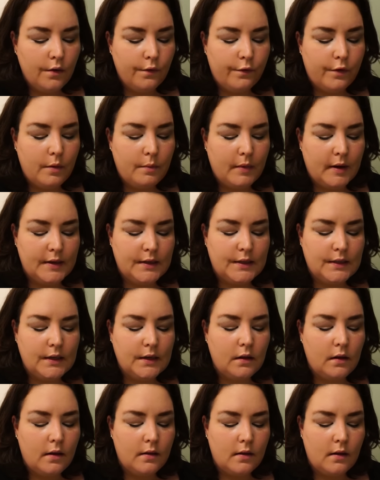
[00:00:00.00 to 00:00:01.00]
from my
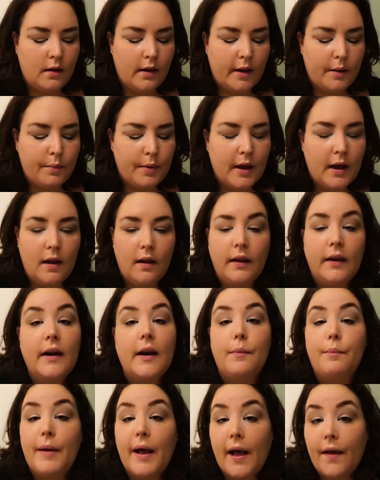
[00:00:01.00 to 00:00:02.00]
Stila on the Light palette
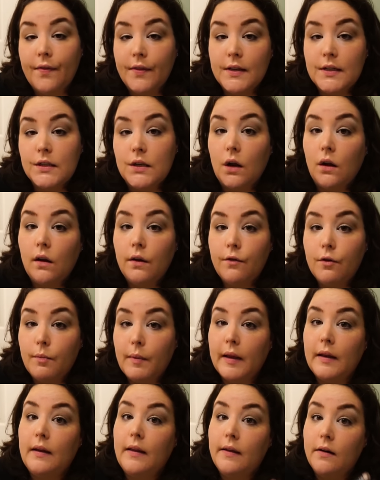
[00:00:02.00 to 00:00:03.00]
and pat this all over
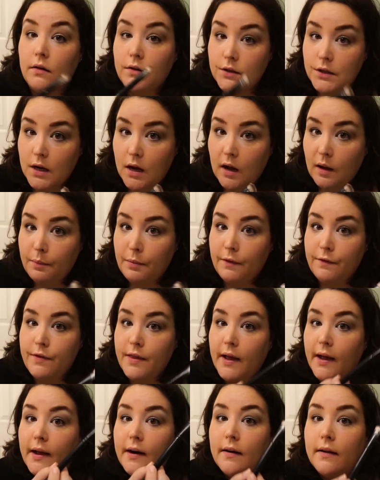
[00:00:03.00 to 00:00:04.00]
my lid on top of
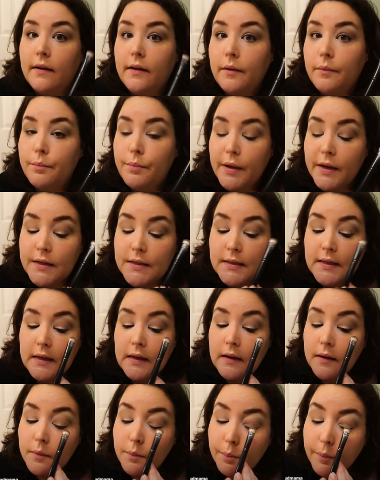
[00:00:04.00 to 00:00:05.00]
that um,
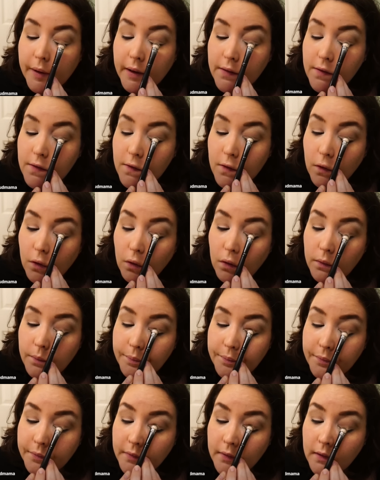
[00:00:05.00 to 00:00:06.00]
Pixie pencil.
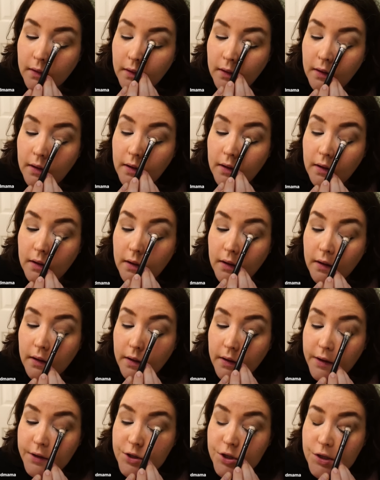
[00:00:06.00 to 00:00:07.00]

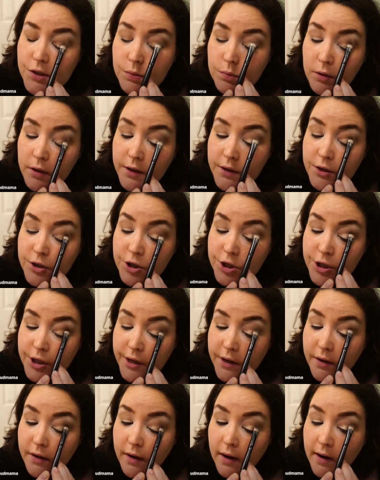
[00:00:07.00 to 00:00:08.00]
And I just wanted to
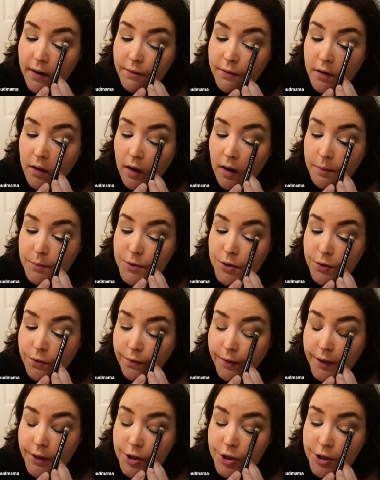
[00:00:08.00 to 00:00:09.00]
share kind of an
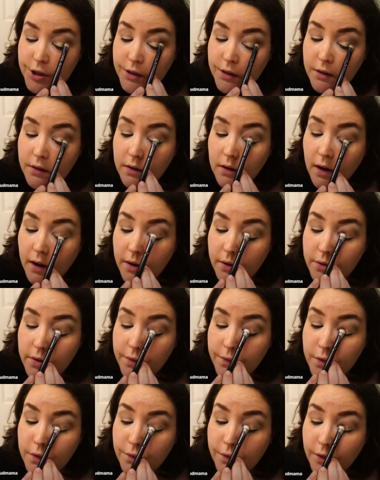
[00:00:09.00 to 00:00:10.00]
observation. I don't know
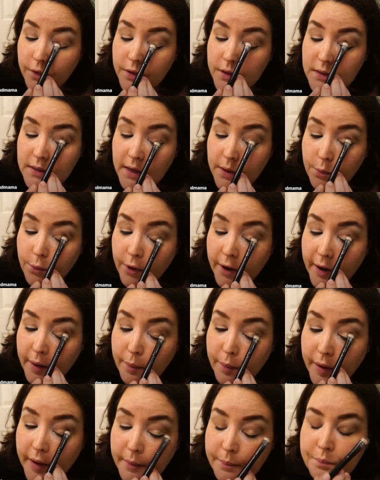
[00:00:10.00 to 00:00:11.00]
if you feel the same way,
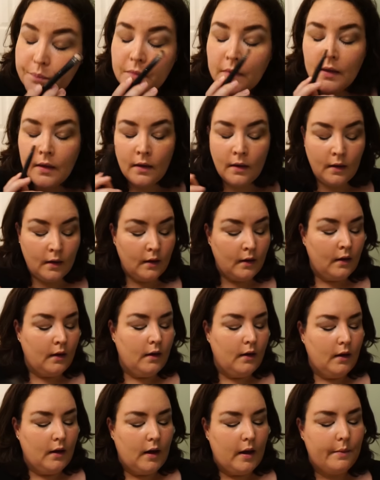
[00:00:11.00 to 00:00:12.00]
but
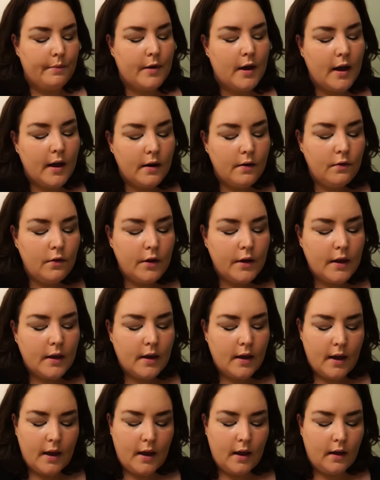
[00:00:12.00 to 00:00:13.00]
I'm kind of looking
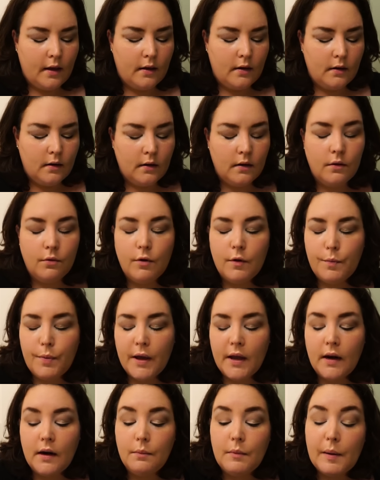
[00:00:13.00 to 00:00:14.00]
ahead with
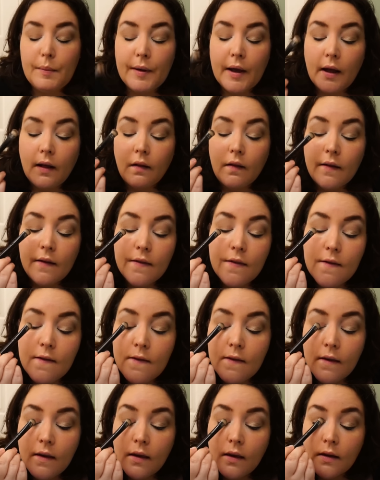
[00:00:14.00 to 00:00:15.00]
panning my
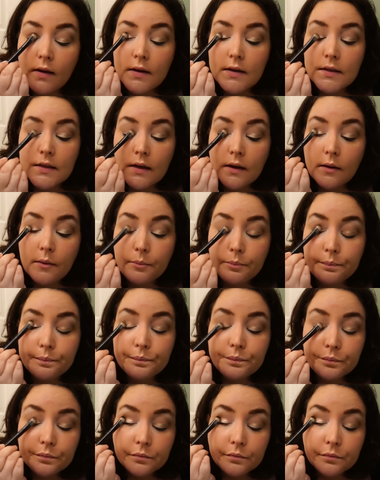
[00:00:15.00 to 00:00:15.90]
palettes and um,